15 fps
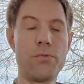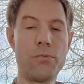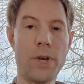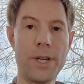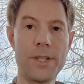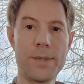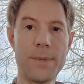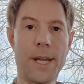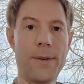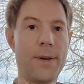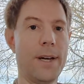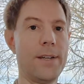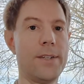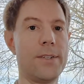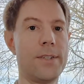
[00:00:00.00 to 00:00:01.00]
running some
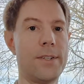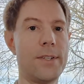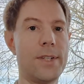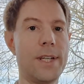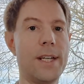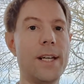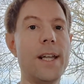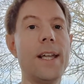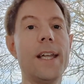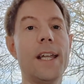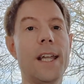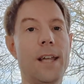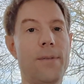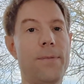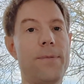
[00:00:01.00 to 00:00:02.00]
calculations to see
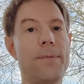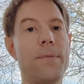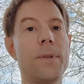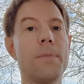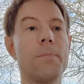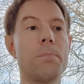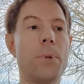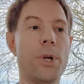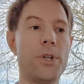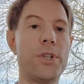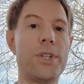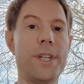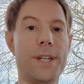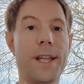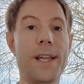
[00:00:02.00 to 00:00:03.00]
if
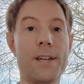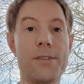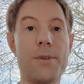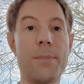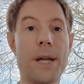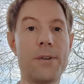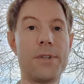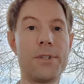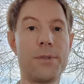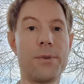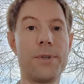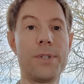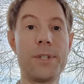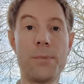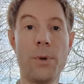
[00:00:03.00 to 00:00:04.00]
purchasing that extra battery
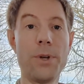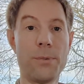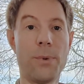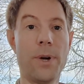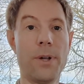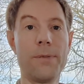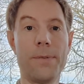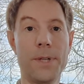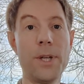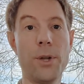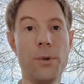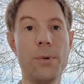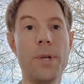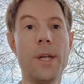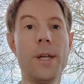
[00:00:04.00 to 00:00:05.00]
storage is worthwhile for
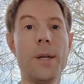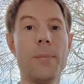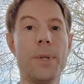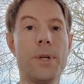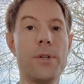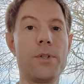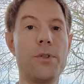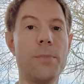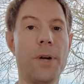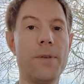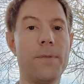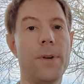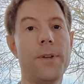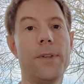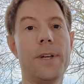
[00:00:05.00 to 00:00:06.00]
you, because you
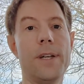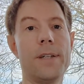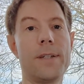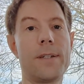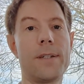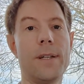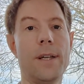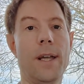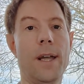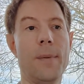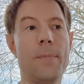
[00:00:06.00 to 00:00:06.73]
might find that it's